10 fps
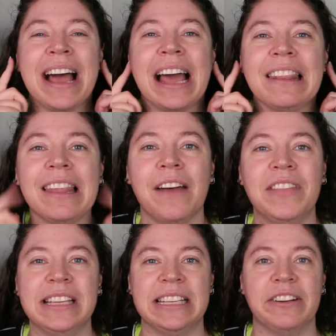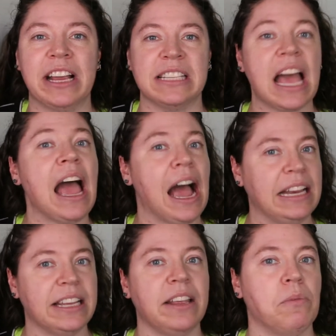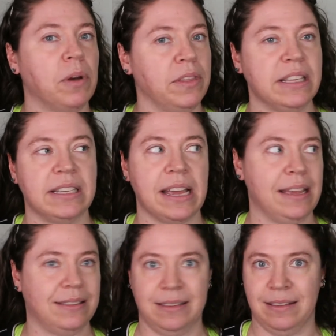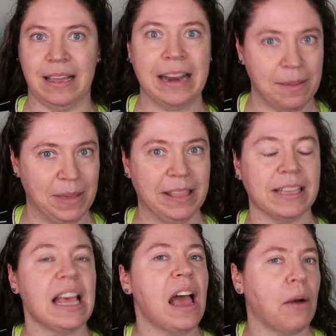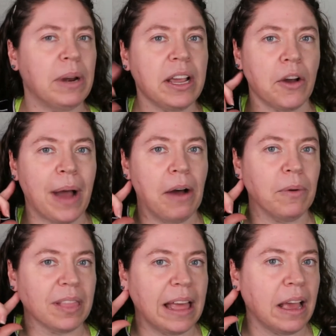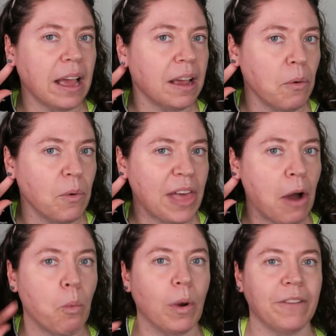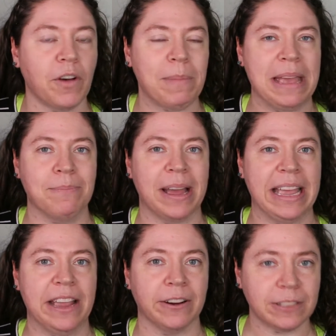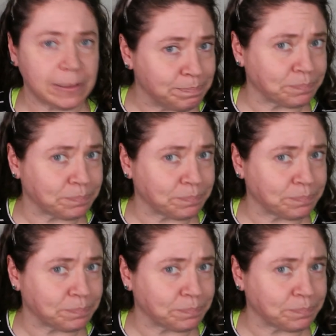I love these earrings. I tell you, one of these days, and I mean this, I want to go out with without one of them in my ears.